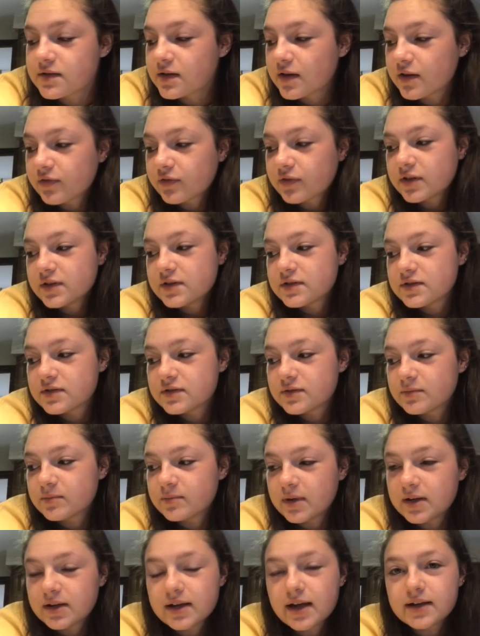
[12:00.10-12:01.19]
stuff because
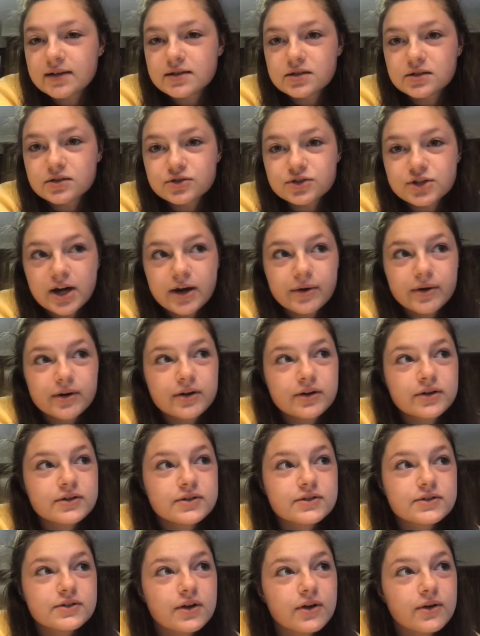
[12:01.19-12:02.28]
my dad's in the shower.
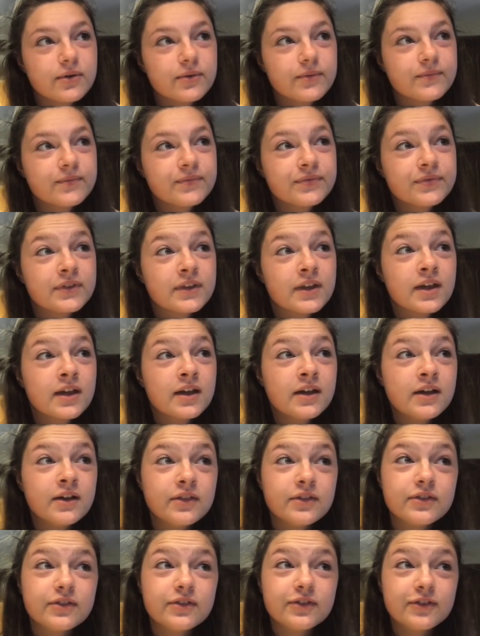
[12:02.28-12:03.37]
So
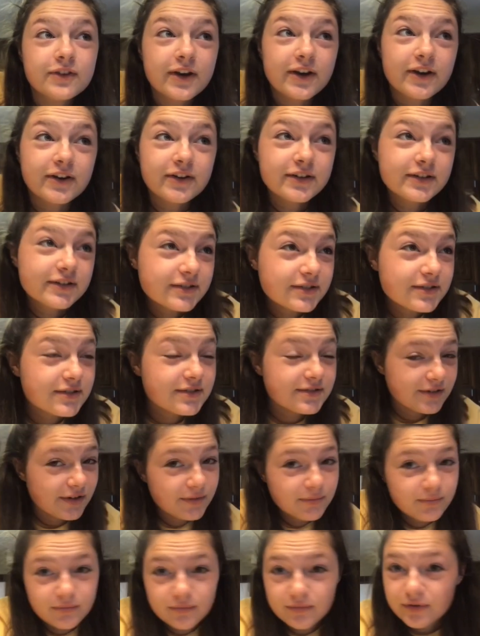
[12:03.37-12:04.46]
there is
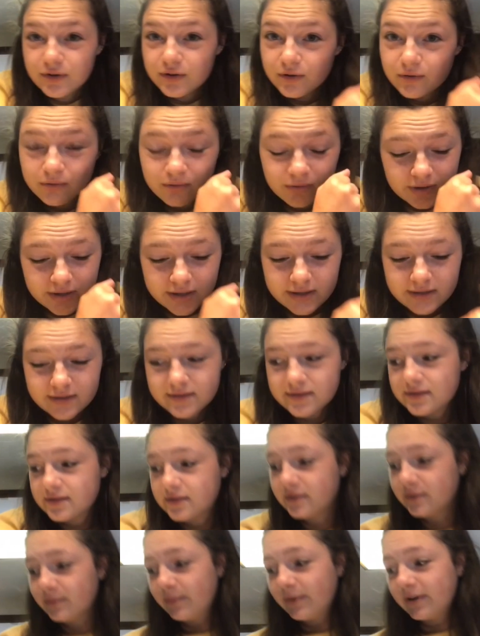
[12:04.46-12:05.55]
some
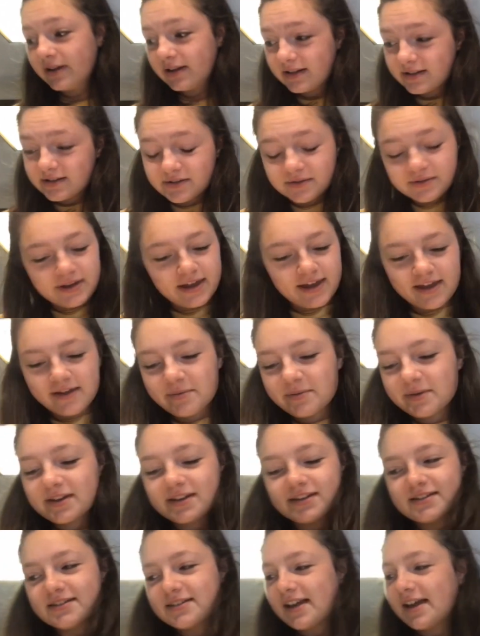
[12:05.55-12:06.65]
noise, but it's okay
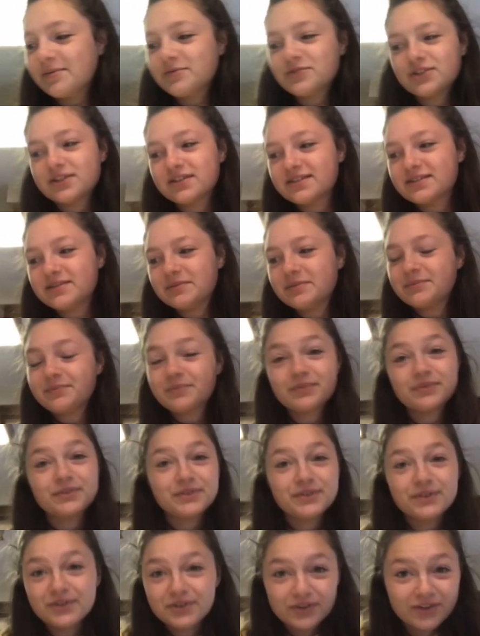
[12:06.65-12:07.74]
because I'm just
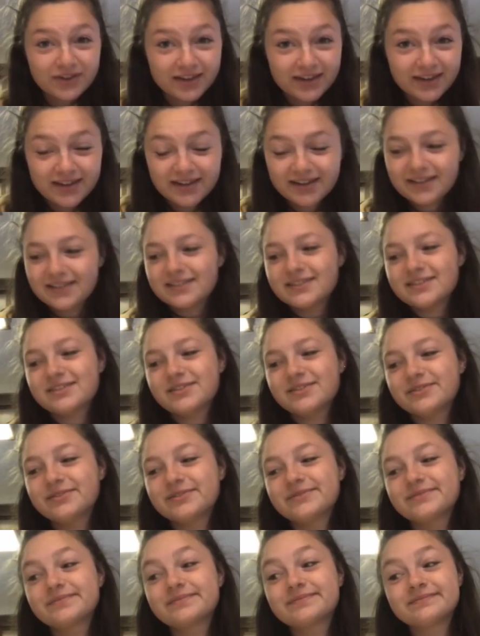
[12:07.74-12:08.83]
cooking. So
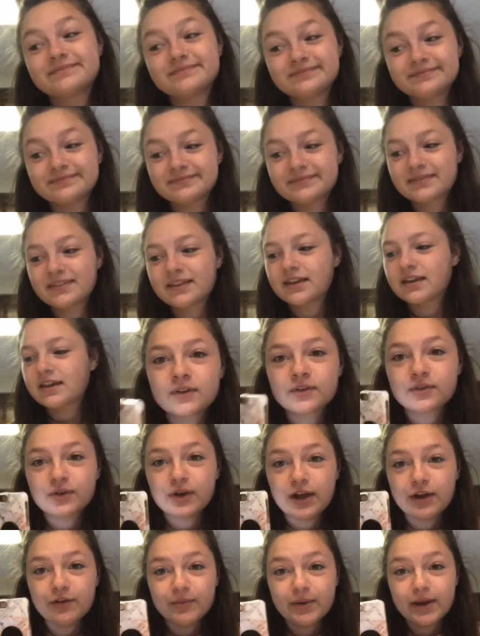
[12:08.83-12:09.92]
I
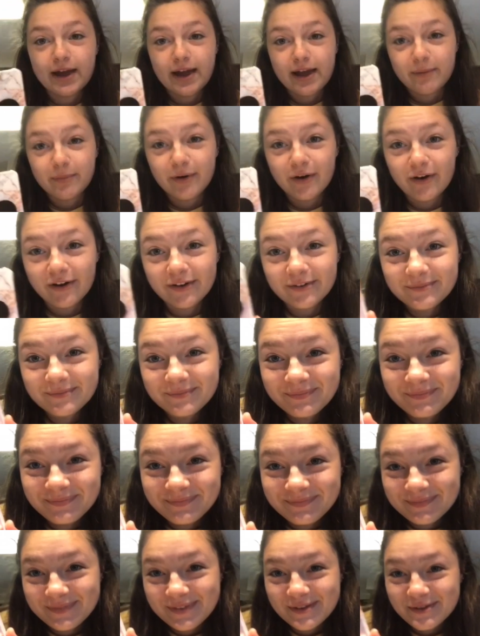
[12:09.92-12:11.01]
have my iPod,
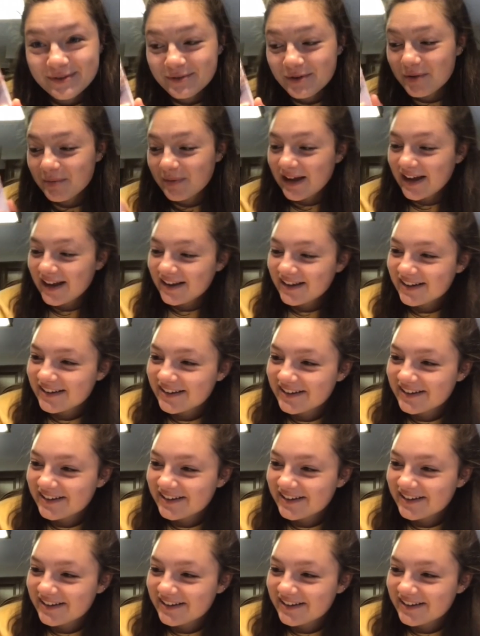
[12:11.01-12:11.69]
throwback,